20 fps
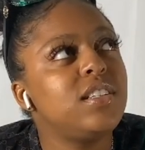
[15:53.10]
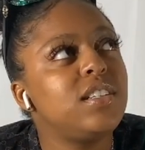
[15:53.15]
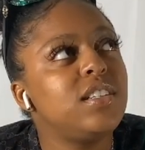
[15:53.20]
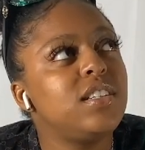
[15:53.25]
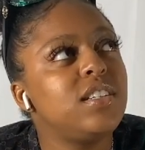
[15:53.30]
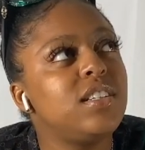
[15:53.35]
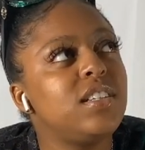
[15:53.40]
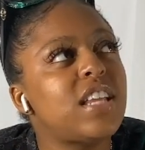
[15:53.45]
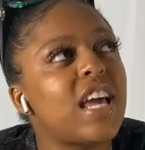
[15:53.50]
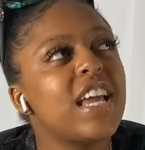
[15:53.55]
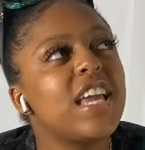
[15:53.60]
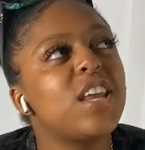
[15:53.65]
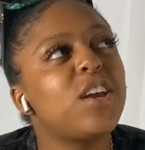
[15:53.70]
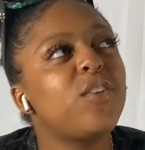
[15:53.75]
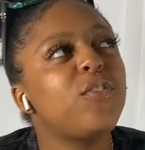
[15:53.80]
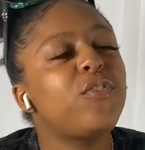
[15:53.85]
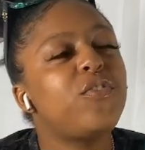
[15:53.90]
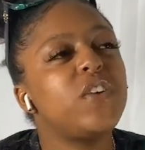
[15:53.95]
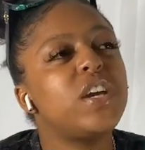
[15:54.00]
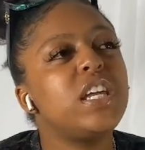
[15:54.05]
they get
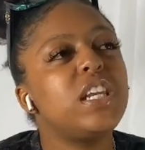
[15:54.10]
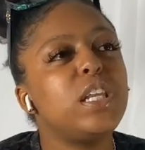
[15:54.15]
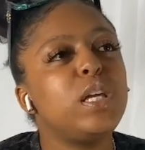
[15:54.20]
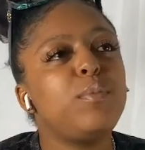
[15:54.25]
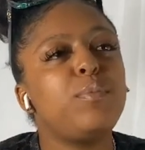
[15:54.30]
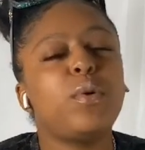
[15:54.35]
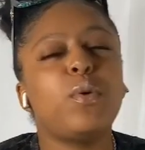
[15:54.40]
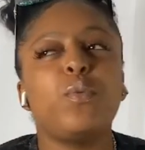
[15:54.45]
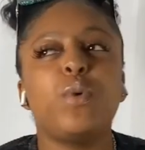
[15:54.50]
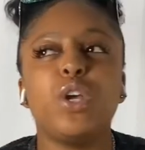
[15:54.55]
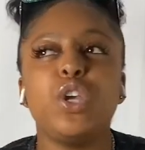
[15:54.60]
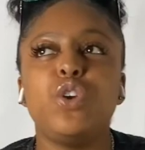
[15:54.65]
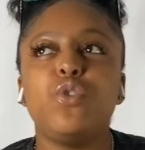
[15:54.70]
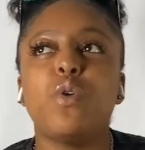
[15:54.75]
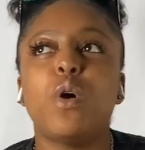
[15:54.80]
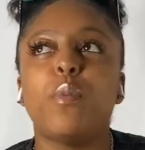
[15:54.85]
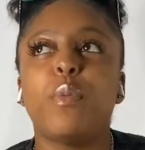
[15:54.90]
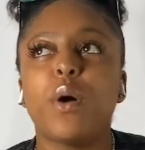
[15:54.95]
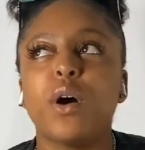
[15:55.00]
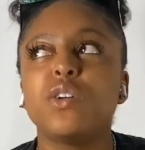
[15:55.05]
offended, but when you
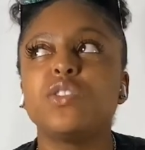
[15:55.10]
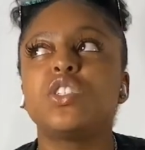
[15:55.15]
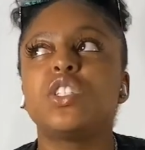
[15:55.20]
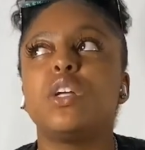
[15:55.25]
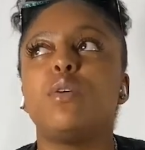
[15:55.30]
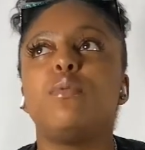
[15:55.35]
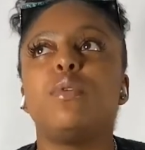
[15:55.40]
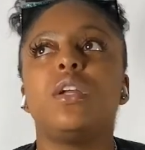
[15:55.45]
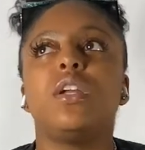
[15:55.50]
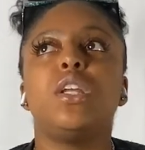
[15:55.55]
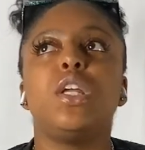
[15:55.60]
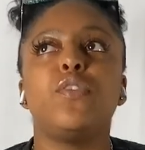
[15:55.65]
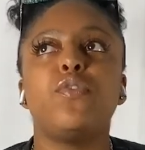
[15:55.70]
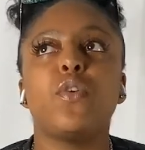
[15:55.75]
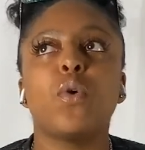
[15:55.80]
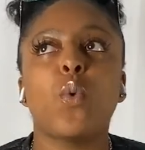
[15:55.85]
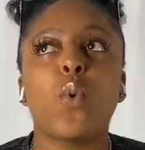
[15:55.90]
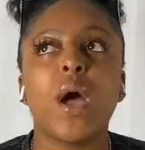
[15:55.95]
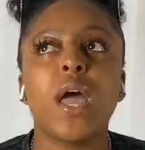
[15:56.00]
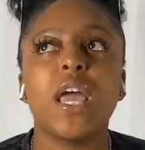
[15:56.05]
approach them in a
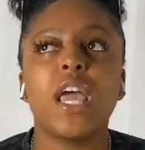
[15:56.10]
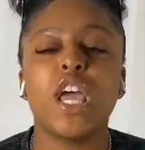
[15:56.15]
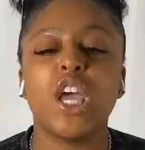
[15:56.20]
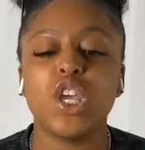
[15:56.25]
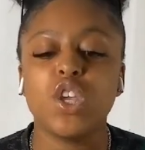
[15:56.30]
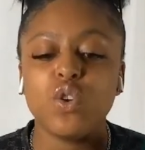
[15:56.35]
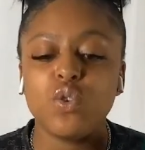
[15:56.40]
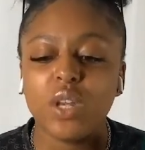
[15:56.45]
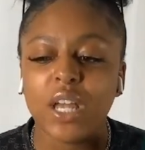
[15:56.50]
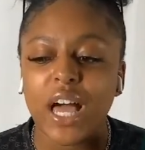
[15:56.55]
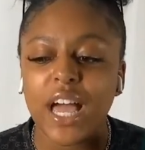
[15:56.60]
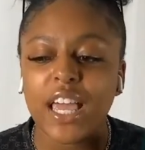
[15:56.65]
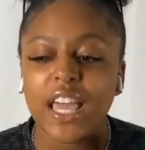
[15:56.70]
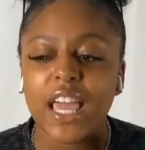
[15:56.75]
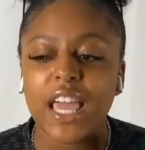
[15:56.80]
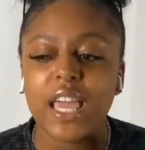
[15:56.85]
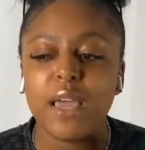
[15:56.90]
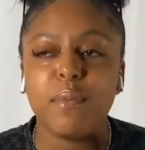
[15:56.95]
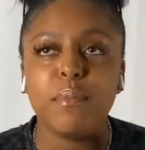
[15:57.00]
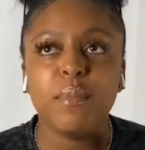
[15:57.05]
different way and you like
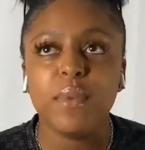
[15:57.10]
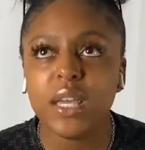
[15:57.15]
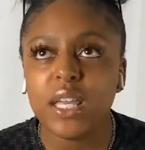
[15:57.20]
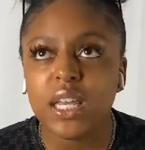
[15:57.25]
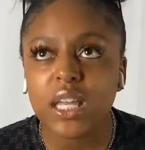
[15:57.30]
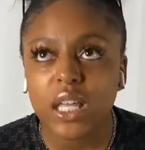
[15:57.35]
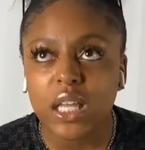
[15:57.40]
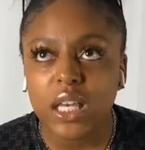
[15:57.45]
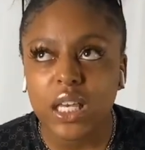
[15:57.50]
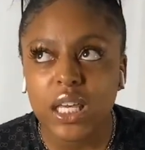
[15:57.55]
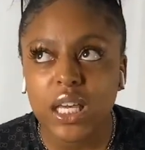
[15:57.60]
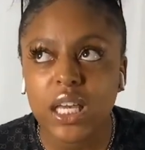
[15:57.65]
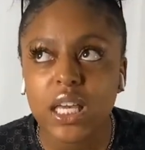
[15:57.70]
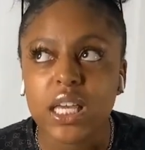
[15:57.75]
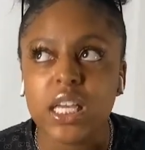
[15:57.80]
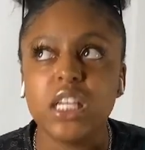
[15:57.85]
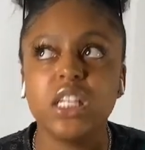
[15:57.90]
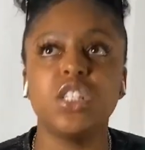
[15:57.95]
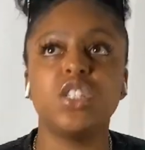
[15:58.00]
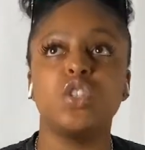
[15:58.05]
immediately
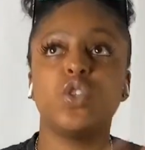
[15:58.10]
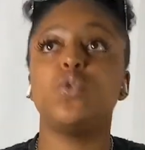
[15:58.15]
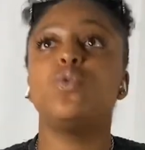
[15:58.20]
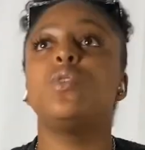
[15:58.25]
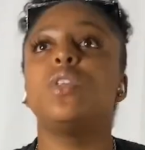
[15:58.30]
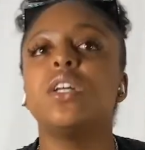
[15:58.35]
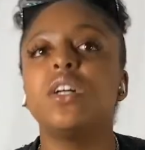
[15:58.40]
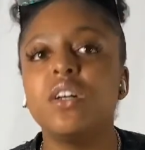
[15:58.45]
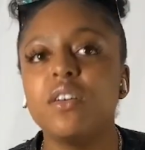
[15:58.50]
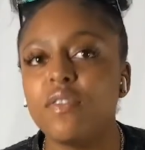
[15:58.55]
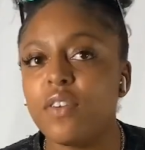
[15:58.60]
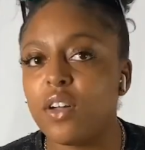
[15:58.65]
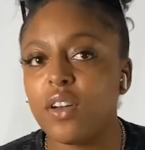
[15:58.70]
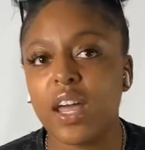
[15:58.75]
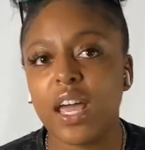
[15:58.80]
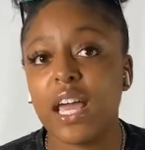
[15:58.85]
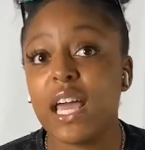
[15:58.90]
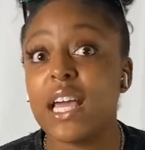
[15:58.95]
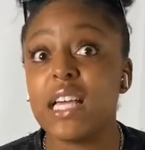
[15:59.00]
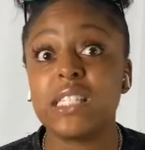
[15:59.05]
exude love on
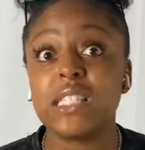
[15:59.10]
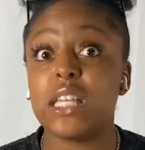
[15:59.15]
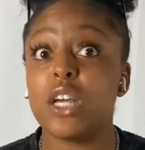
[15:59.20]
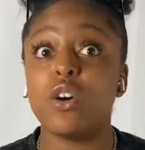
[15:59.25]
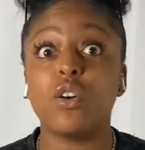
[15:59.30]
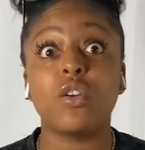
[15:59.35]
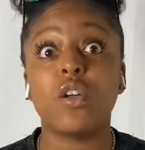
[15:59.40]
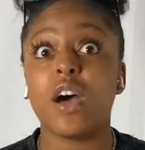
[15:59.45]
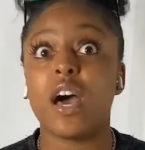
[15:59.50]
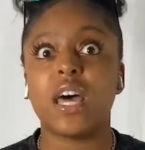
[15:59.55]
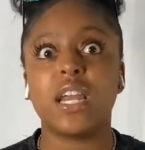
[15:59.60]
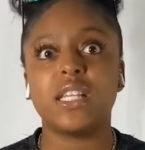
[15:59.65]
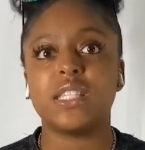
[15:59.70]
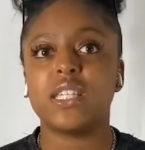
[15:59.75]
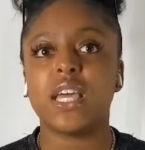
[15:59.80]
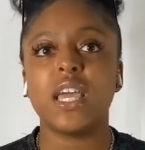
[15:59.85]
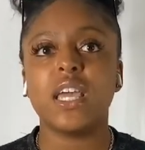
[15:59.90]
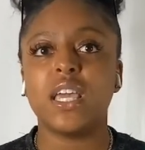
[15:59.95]
their ass, they don't know how to take it.